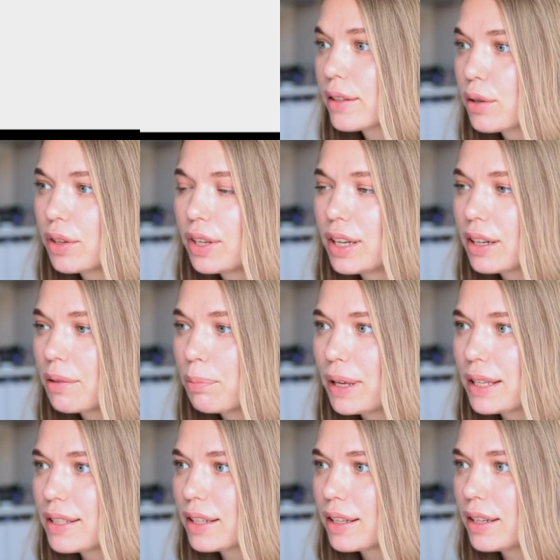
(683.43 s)
So here
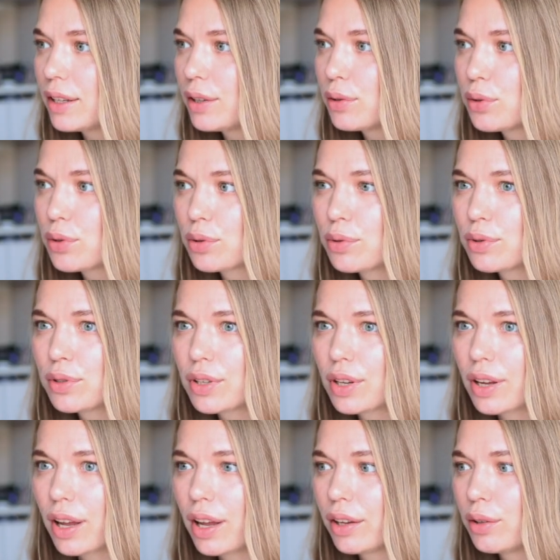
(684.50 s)
basically you choose
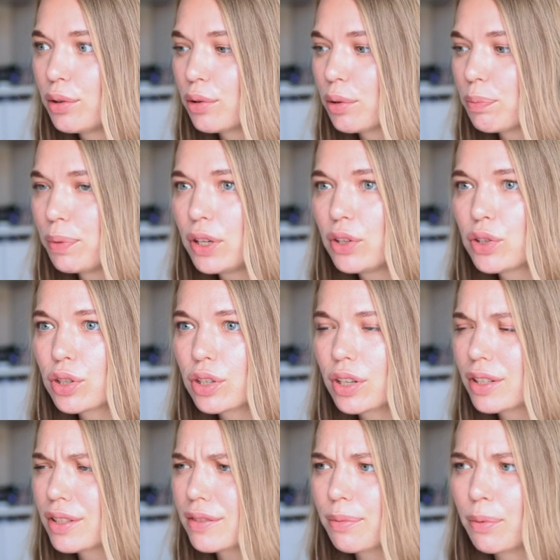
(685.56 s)
your picture.
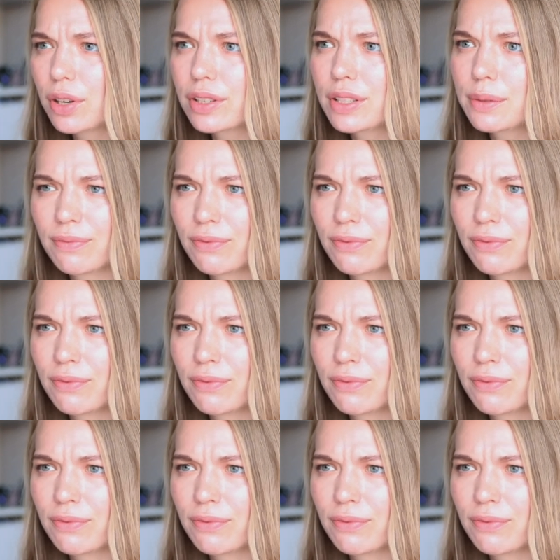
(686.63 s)
It works